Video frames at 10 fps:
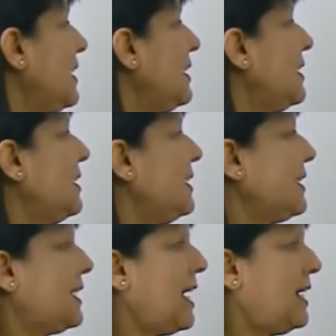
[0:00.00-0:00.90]
he
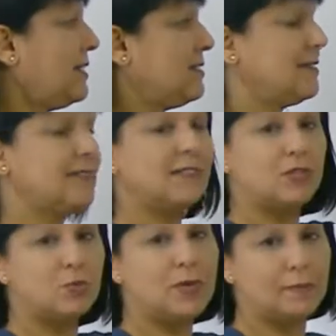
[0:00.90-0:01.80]
cans
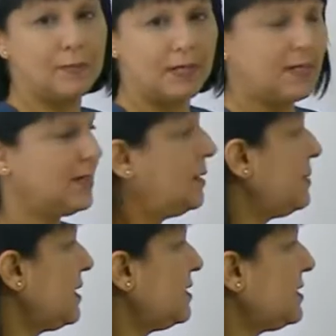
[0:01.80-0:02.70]
swim,
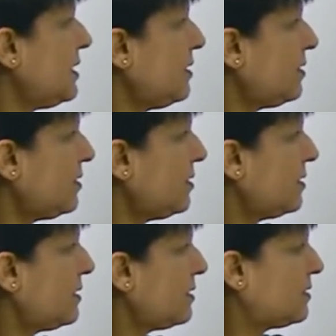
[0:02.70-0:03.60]
because here
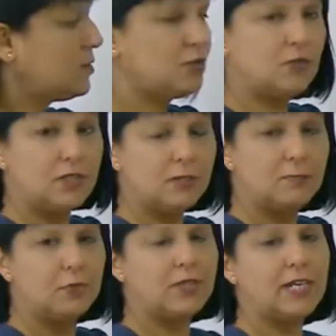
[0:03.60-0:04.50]
the student
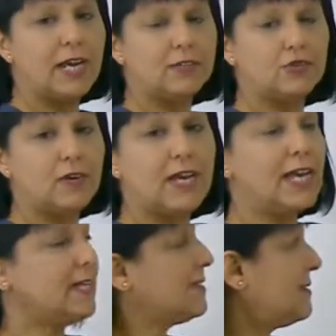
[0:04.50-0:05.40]
put an extra
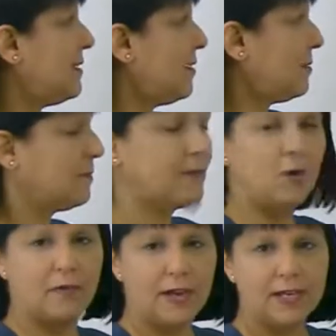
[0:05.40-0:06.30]
S there,
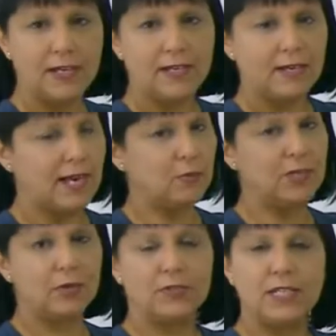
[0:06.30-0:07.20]
all right? And
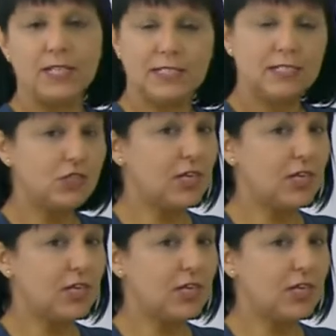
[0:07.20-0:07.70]
we don't need to